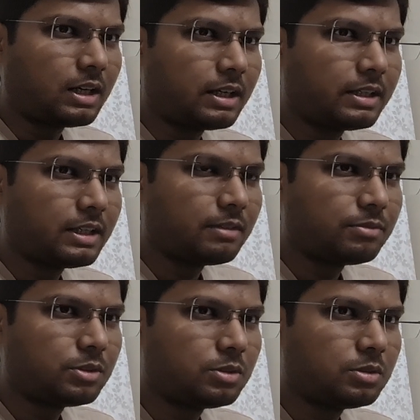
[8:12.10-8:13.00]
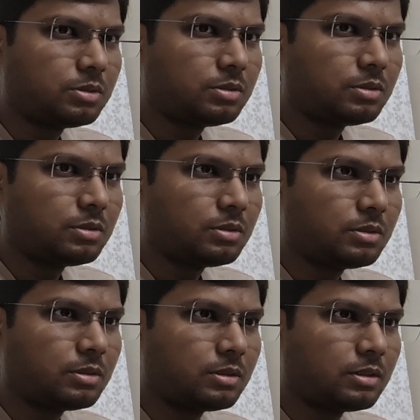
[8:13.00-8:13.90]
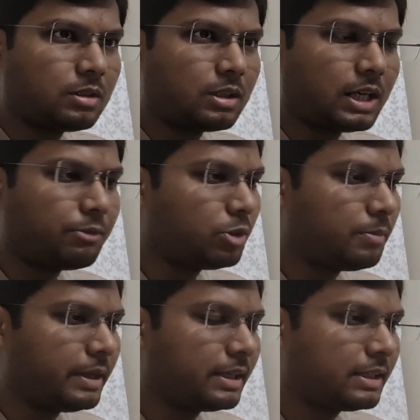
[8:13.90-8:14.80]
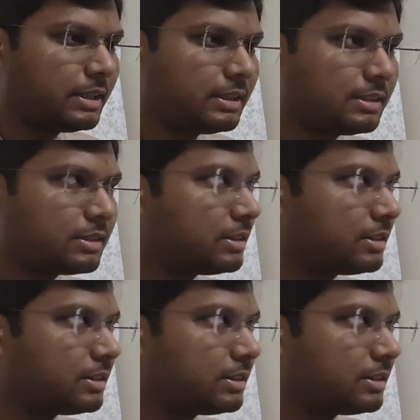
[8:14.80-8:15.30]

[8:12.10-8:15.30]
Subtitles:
I have to make it